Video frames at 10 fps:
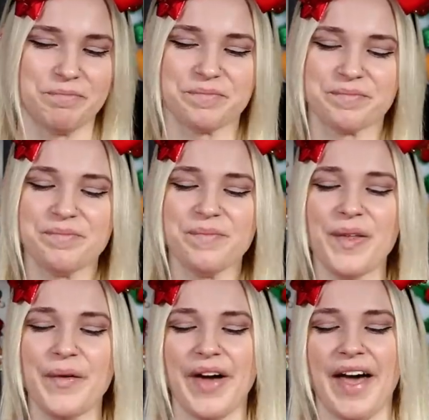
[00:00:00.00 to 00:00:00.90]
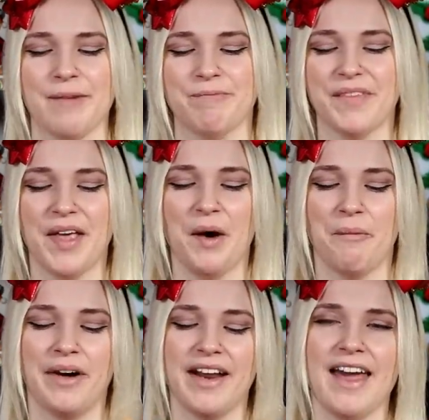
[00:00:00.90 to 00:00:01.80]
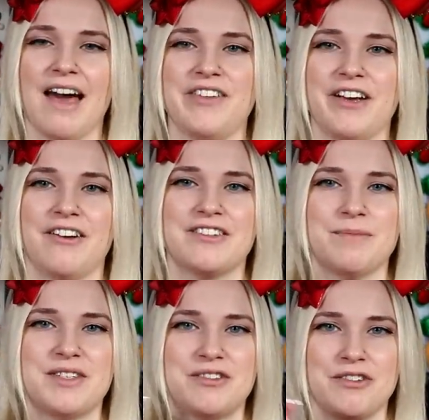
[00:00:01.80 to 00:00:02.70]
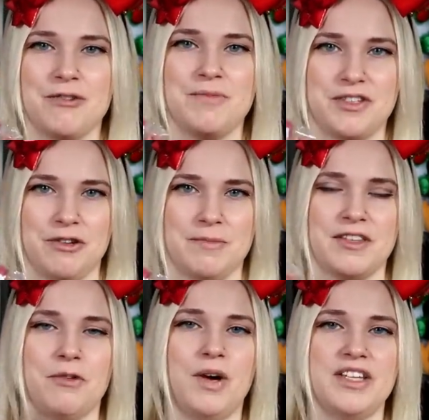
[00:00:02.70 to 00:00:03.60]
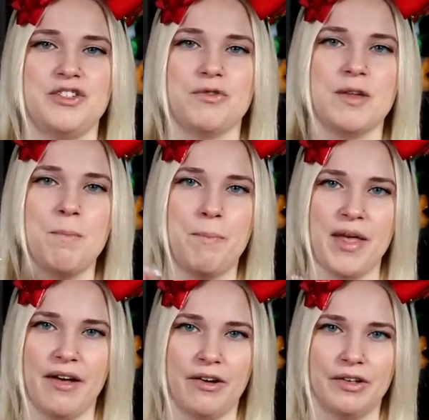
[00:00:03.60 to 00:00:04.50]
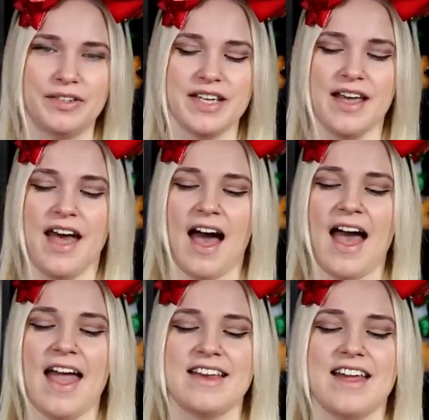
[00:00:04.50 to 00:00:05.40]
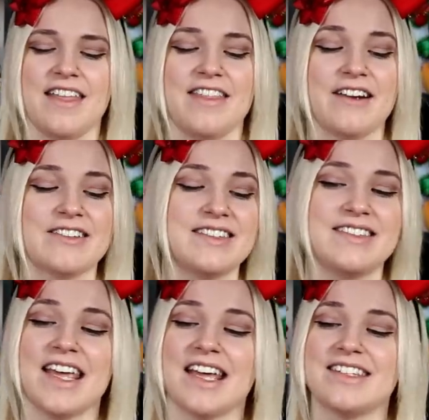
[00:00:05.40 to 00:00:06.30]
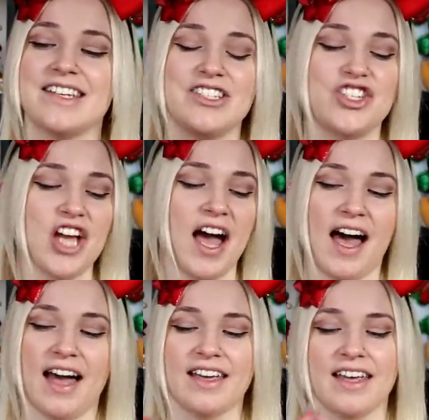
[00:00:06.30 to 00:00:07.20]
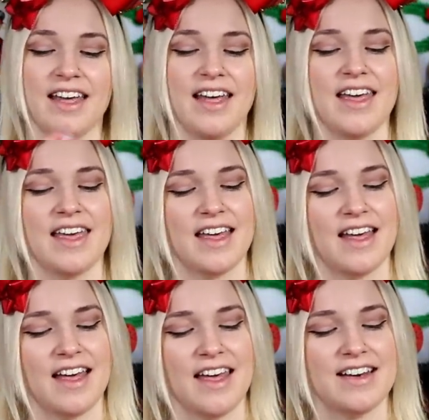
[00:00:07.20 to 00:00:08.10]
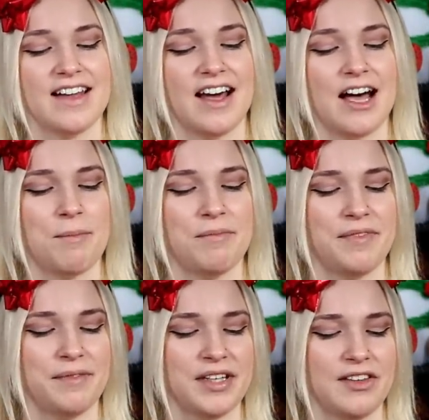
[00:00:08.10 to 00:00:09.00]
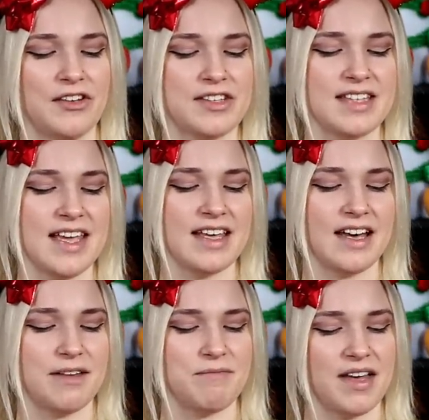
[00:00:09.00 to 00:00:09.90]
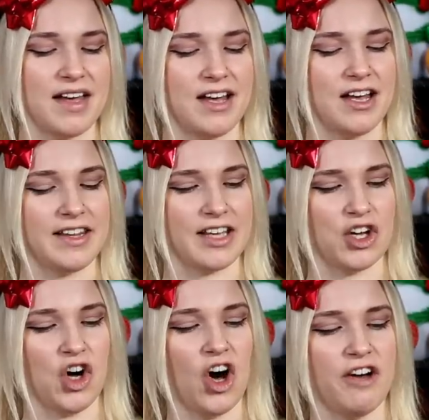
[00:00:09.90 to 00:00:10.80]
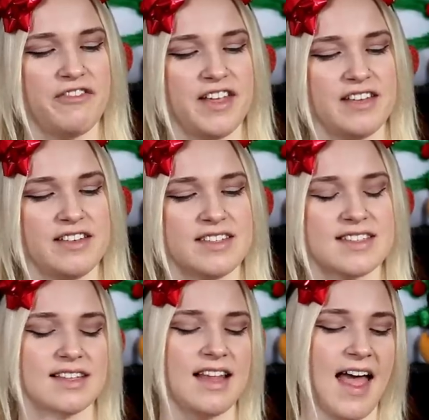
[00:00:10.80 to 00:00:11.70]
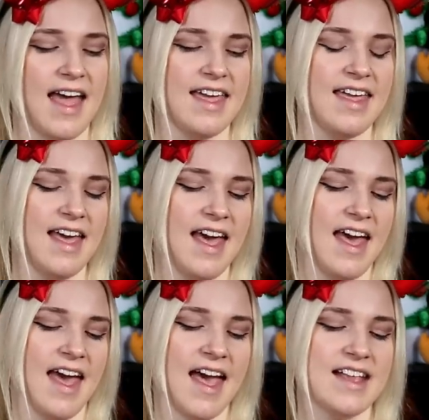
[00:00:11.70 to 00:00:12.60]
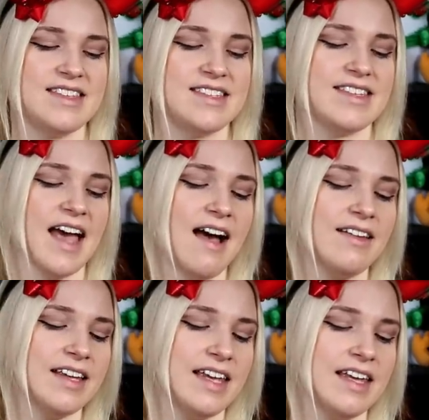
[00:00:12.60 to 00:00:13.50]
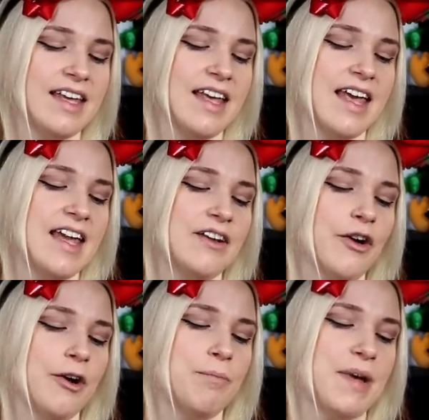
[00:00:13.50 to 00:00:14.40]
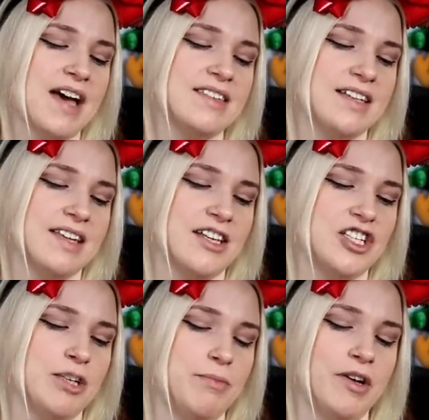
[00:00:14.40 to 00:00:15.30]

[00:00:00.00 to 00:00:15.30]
these are so cool. Okay, what I have here are some Tsumtsums, and the ones you can build. And they're Santa Jack in what looks like a coffin sleigh, and Sally in her basket that she